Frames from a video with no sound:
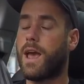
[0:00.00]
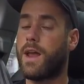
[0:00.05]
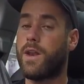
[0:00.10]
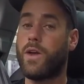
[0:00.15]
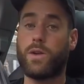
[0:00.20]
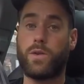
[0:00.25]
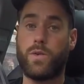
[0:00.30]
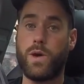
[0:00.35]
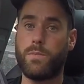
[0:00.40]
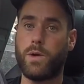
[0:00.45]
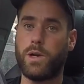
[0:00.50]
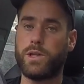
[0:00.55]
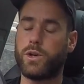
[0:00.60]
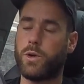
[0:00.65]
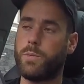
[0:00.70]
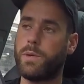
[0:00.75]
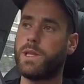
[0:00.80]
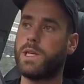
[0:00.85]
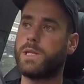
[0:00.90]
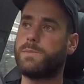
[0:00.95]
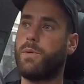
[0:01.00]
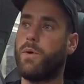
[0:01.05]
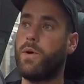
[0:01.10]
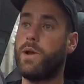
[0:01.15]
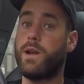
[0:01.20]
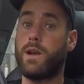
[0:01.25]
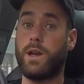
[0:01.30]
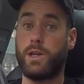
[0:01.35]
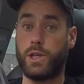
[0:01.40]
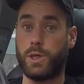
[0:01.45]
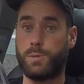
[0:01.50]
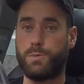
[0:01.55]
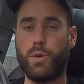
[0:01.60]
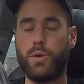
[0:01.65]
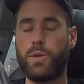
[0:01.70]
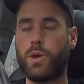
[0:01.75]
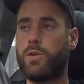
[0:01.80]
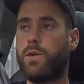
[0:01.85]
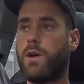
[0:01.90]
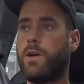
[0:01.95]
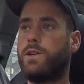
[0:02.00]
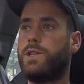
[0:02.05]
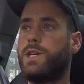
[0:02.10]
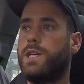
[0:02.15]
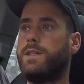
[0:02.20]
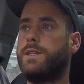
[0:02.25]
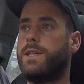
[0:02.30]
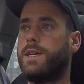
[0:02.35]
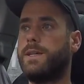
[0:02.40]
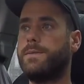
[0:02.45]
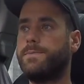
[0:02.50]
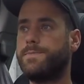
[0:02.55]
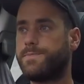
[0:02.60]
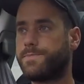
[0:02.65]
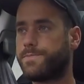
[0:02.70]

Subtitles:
and I'd quit my job at this point, and I just bought the Carrera GT.